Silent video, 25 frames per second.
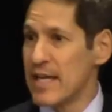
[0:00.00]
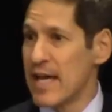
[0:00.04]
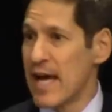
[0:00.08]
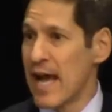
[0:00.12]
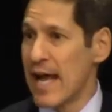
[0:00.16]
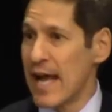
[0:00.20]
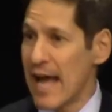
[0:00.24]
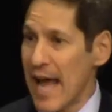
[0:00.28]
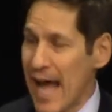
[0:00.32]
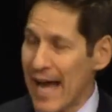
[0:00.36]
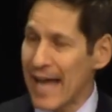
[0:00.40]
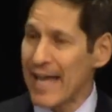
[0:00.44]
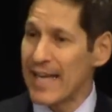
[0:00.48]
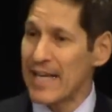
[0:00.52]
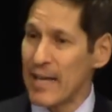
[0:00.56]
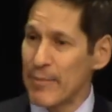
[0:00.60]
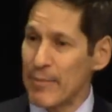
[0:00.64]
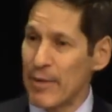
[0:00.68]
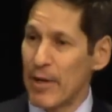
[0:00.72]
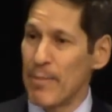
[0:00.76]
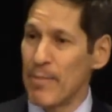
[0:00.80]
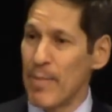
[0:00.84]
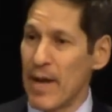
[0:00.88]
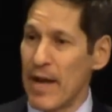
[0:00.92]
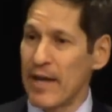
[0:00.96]
and
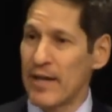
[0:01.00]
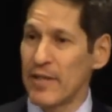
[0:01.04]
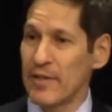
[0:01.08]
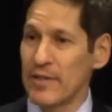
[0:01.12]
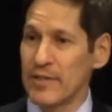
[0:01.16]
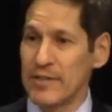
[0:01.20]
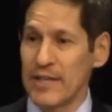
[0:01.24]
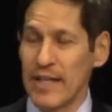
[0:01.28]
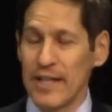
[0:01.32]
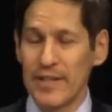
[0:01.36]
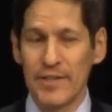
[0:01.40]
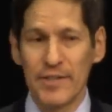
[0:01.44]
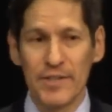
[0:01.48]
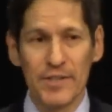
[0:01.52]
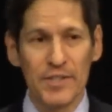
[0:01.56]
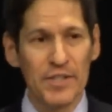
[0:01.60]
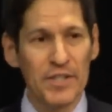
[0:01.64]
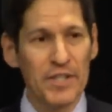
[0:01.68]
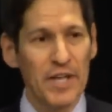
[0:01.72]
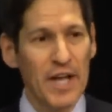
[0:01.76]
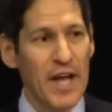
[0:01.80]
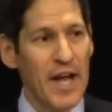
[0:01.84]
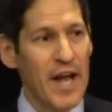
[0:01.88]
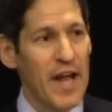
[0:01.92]
academic medical centers,